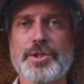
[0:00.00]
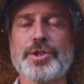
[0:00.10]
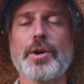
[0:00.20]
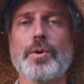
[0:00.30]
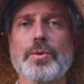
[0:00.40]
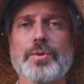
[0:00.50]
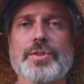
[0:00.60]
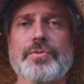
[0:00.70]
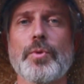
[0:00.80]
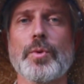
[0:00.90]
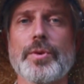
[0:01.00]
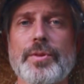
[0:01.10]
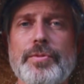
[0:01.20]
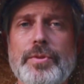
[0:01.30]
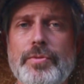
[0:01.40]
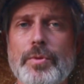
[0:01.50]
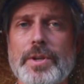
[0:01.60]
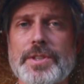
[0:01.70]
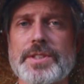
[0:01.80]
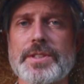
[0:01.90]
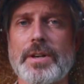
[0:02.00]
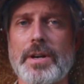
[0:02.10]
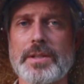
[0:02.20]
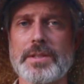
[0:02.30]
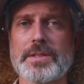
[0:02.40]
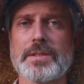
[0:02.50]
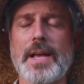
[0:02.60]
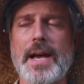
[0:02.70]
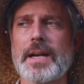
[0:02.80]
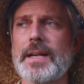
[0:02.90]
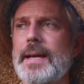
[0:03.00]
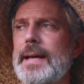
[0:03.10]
chose for the food forest on this land